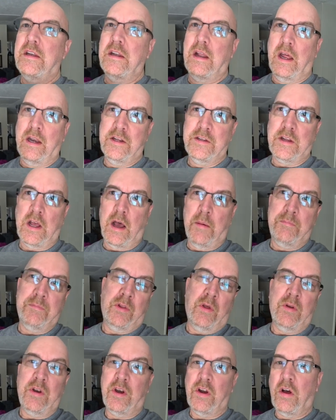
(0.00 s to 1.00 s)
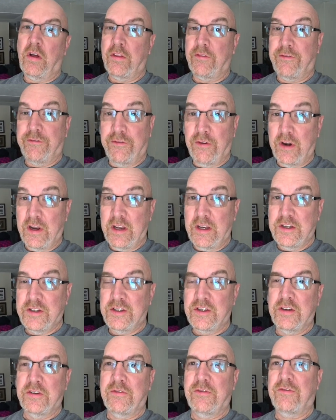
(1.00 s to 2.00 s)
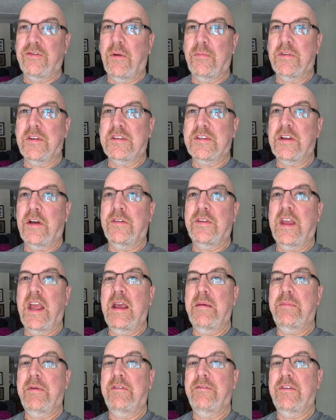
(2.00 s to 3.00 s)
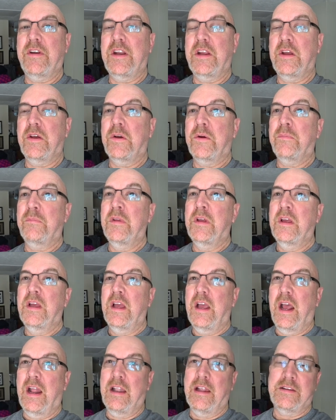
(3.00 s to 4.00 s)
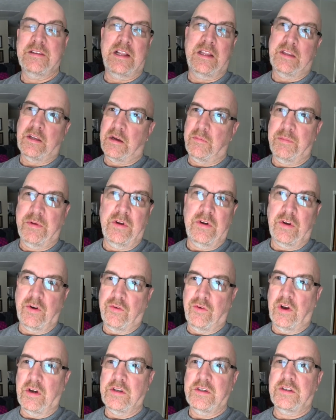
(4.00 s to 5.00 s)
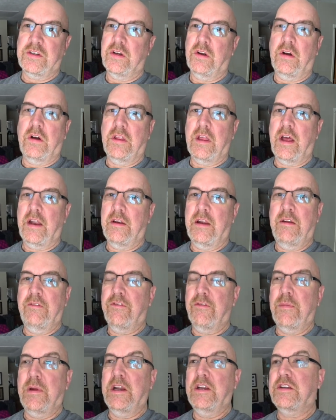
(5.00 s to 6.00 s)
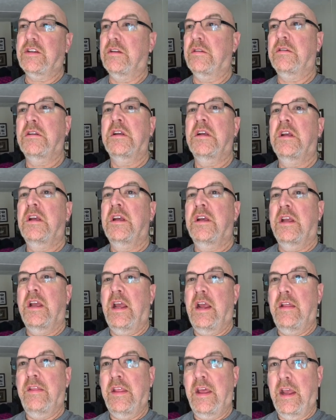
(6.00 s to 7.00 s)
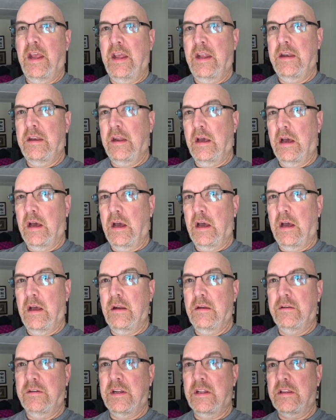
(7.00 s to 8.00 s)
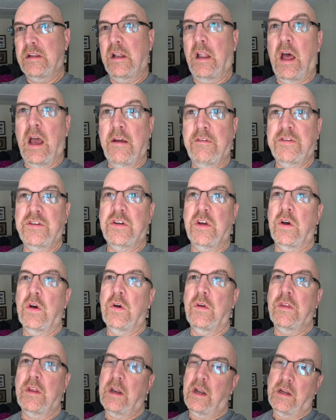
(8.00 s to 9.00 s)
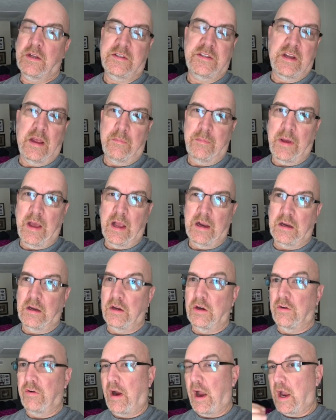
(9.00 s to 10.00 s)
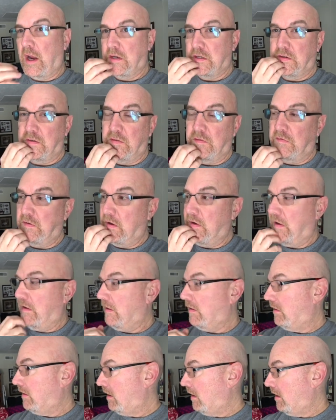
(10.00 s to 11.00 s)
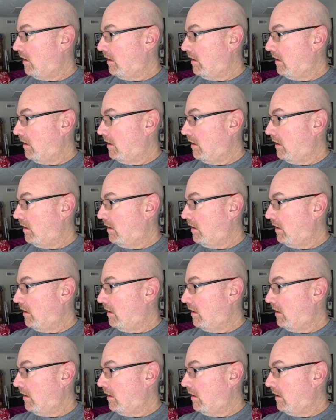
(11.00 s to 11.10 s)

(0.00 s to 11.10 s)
I just uploaded all the footage from the stealth camping video and just let the computer crunch all that information. And then did the live show, and then I just sat back and crashed and